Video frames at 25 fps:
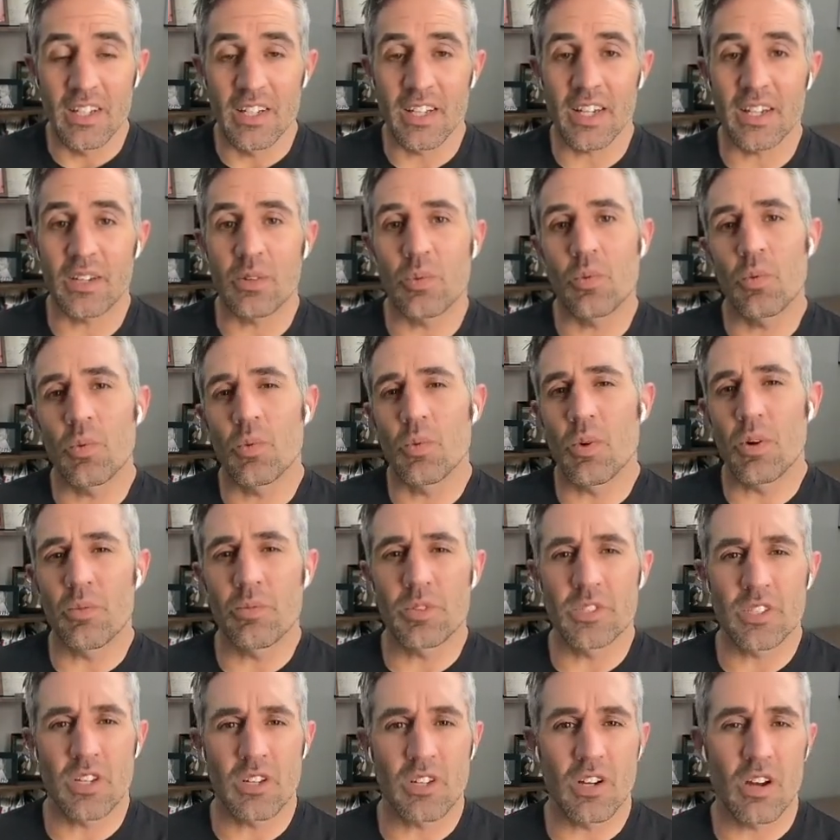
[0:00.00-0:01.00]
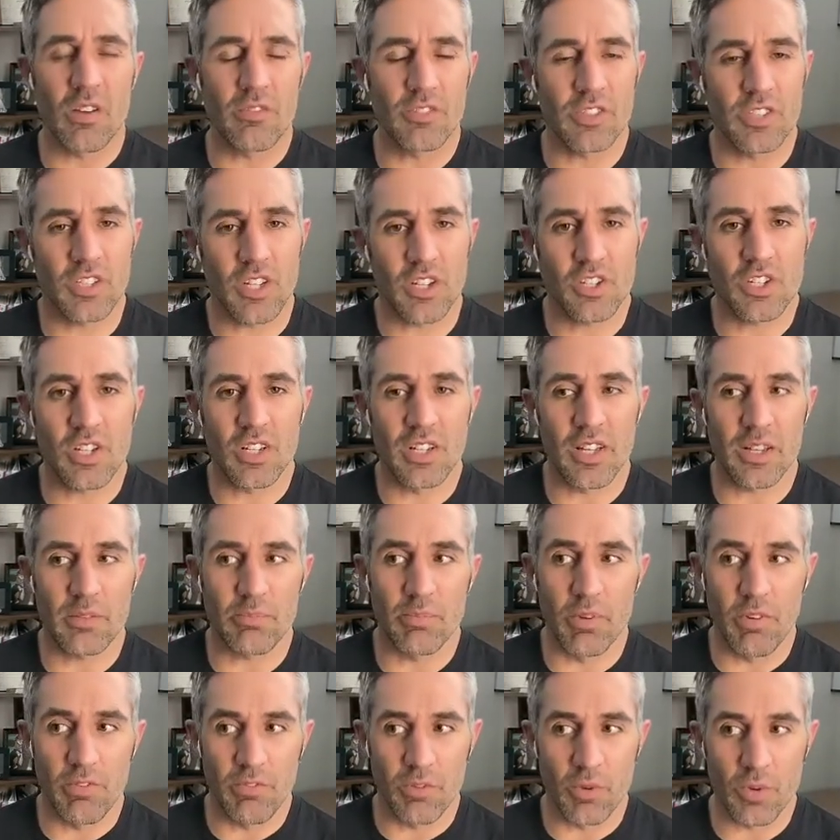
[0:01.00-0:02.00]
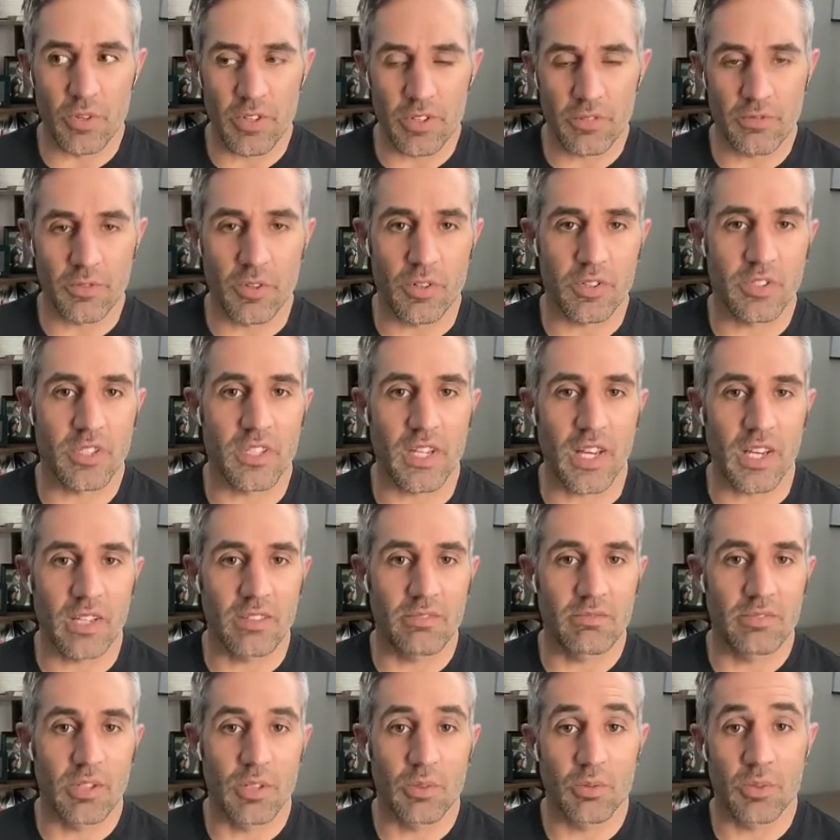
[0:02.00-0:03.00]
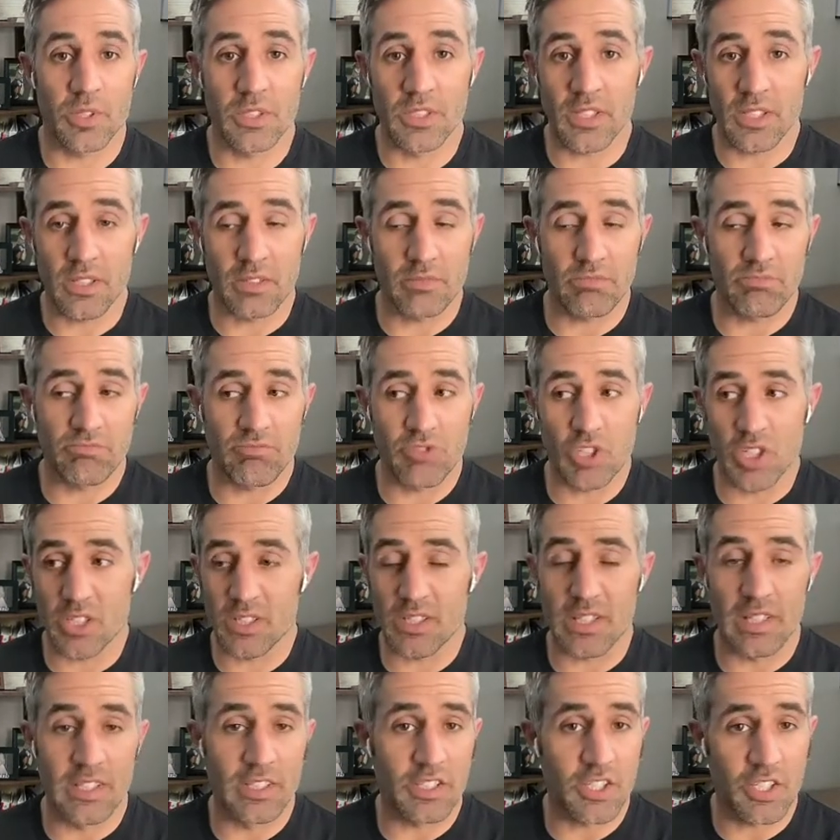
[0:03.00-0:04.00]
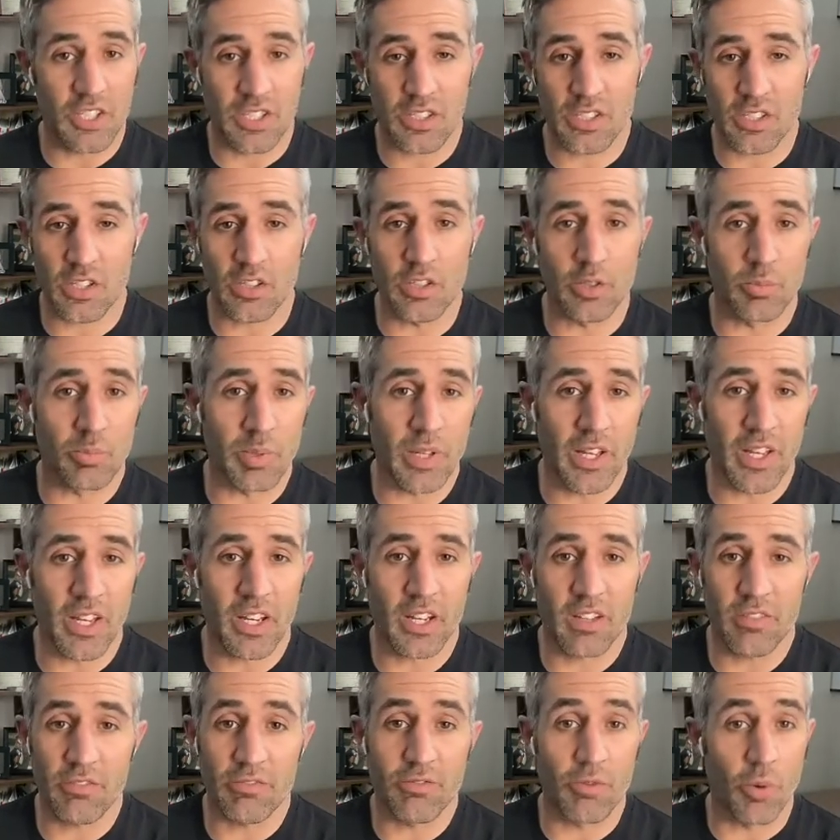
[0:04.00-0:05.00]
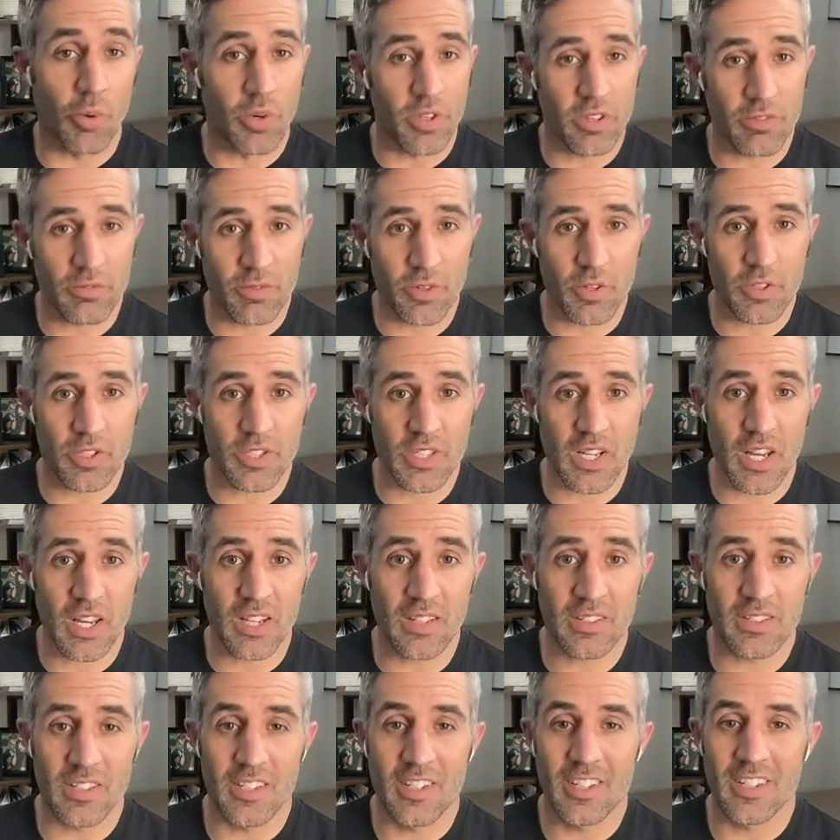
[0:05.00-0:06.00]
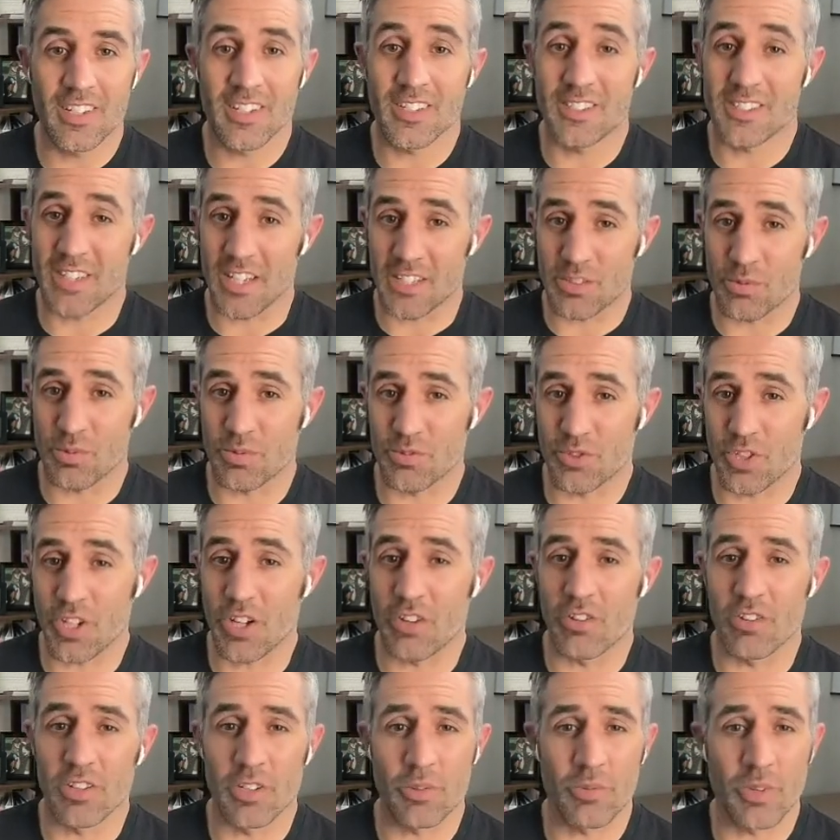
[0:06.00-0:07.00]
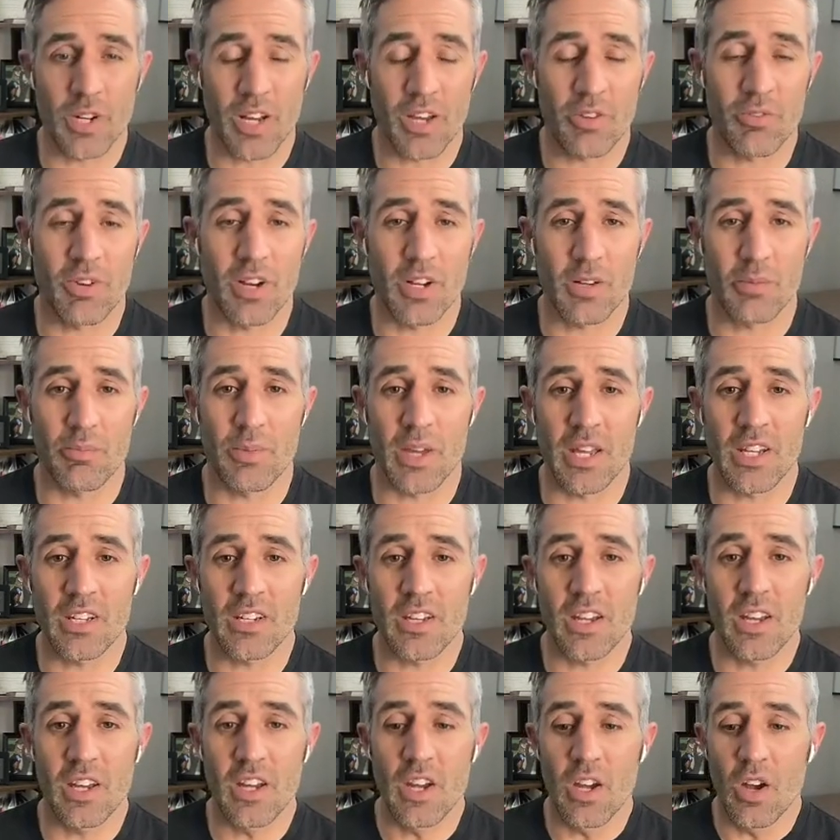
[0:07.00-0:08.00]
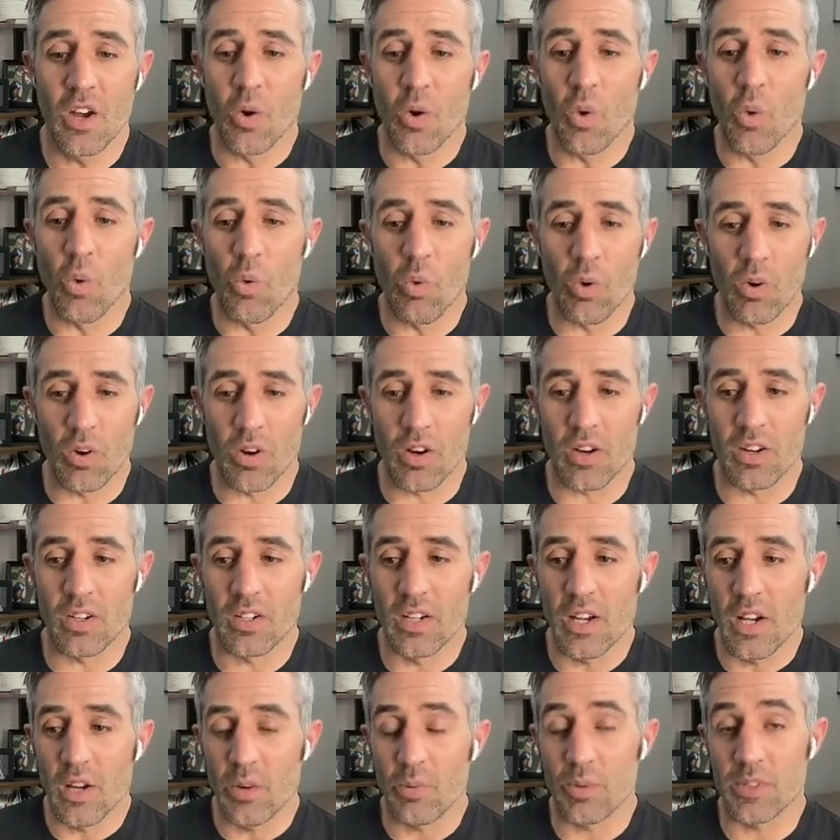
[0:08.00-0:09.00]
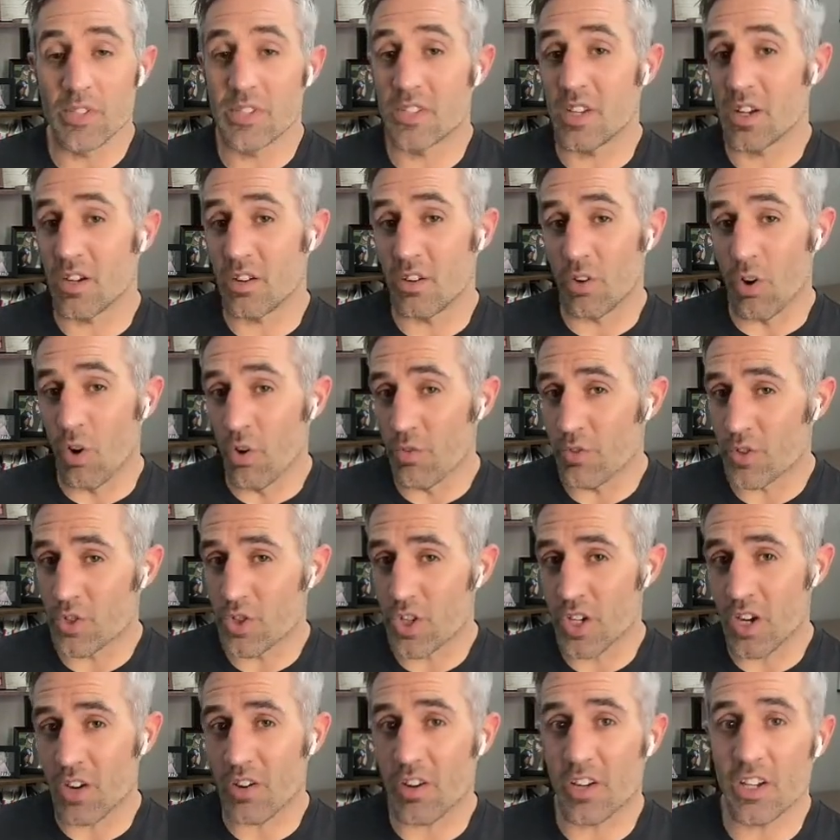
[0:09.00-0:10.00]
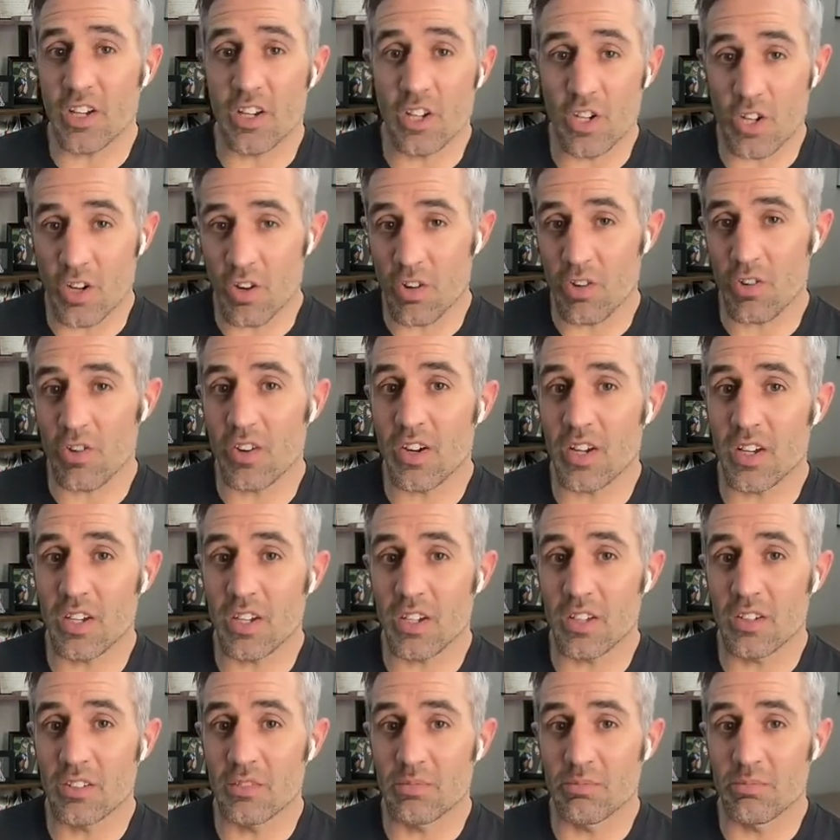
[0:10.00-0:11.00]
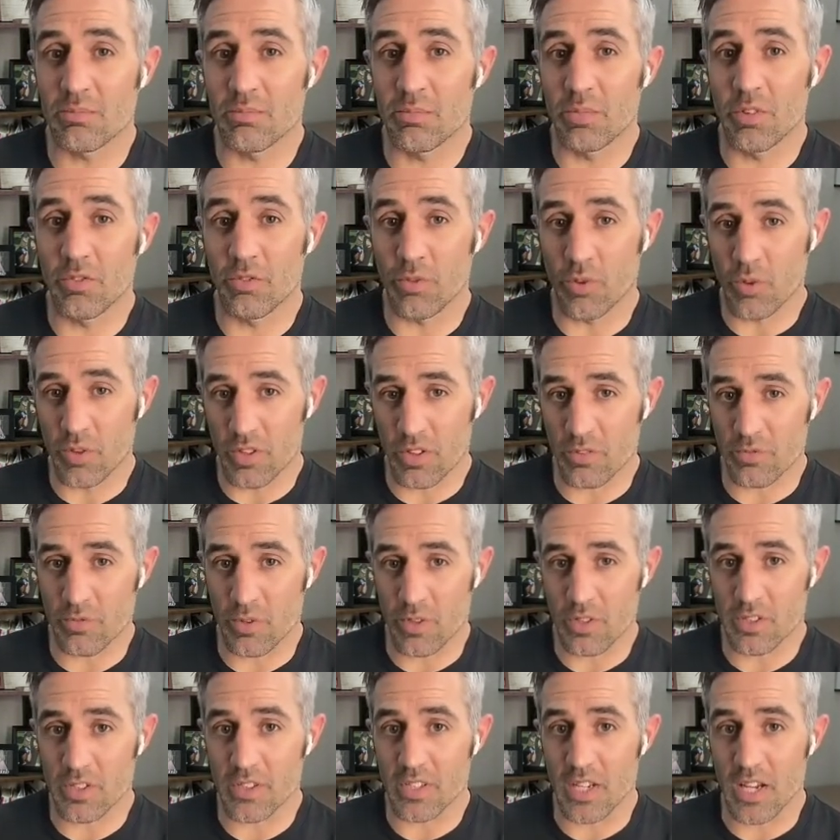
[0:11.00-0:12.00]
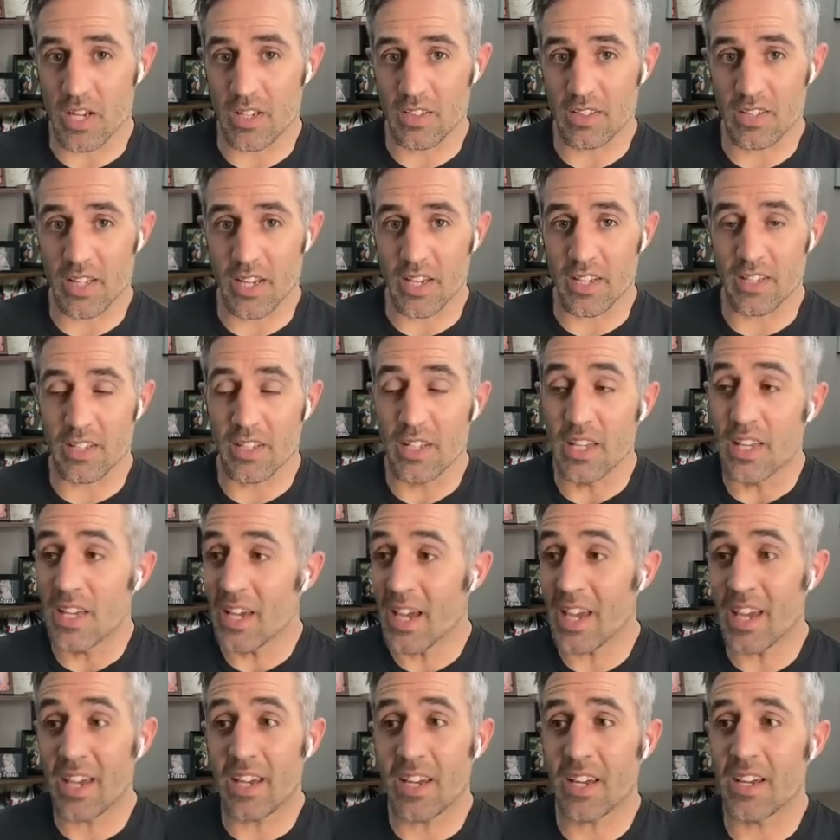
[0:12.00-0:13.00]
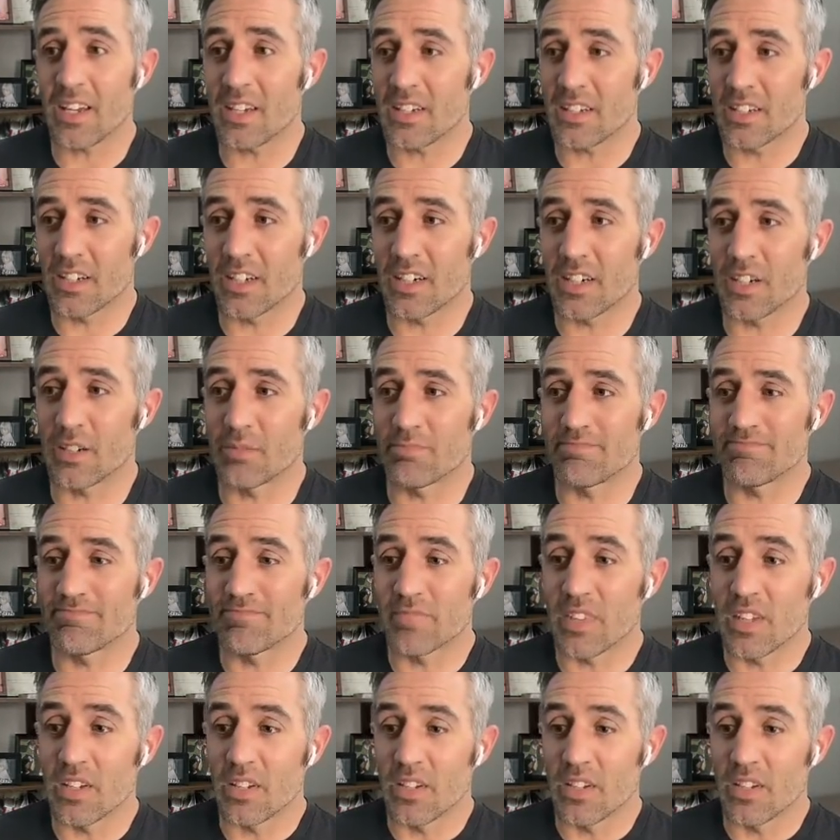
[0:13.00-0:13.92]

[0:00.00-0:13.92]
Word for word: like what was our conversation like before the first date was it just logistical planning for the first date because that's generally what i recommend or was there oversharing occurring before the first date like hey um,